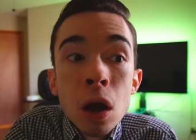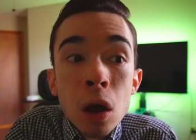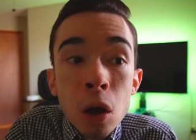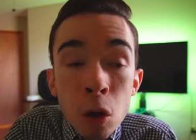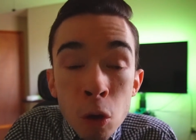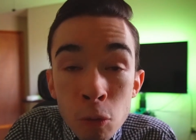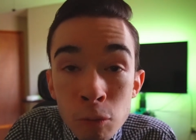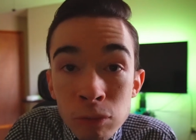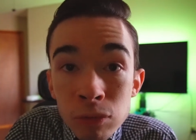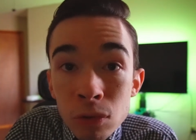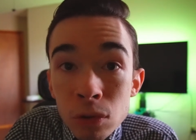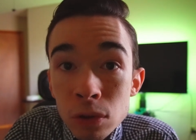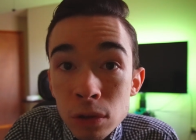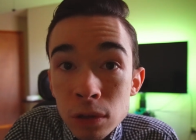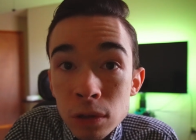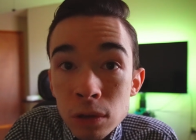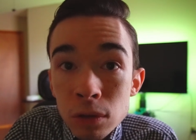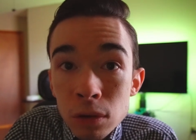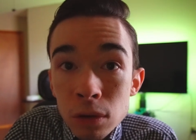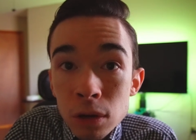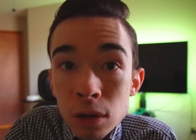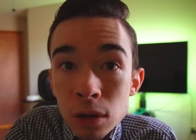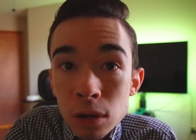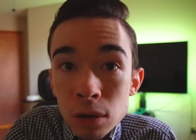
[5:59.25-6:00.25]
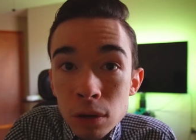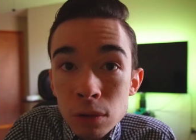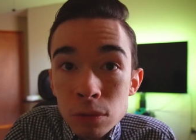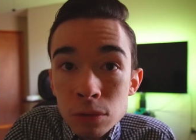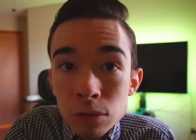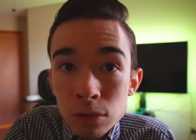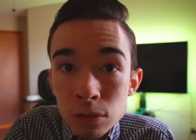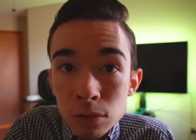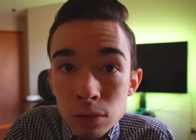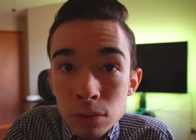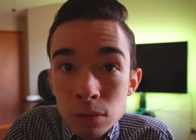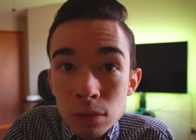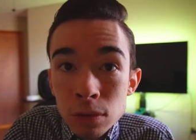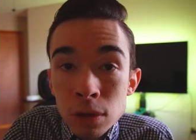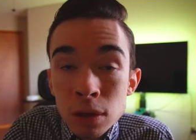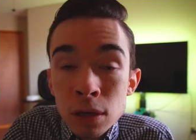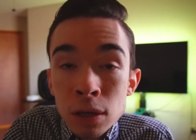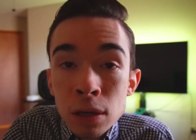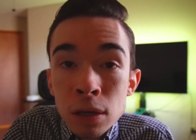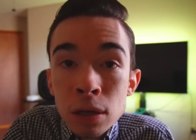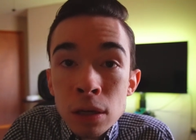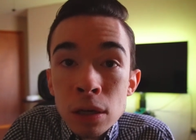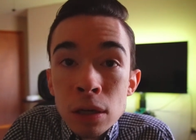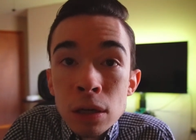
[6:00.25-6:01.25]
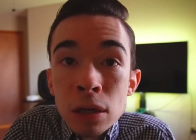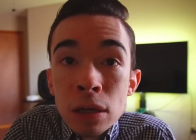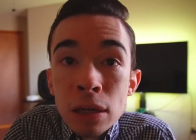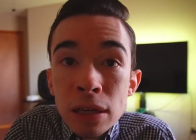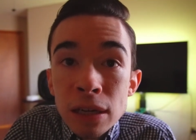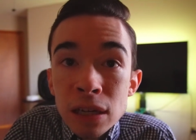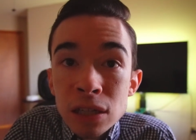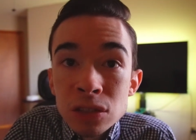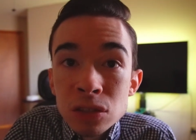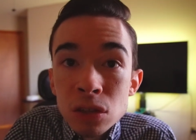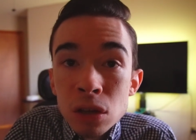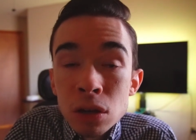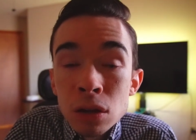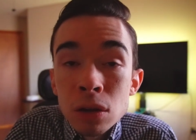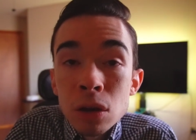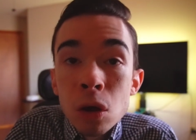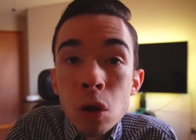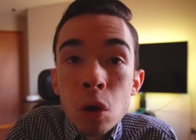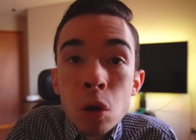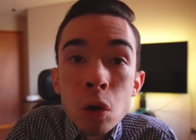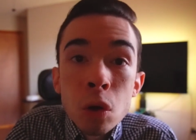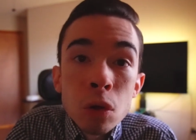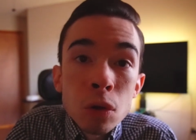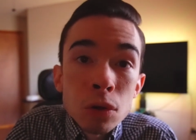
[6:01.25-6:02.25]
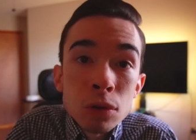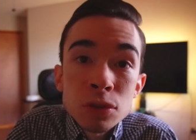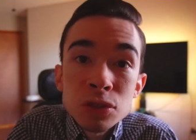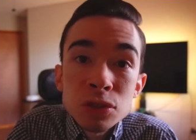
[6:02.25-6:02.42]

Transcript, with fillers: hopefully going to go to. It's an all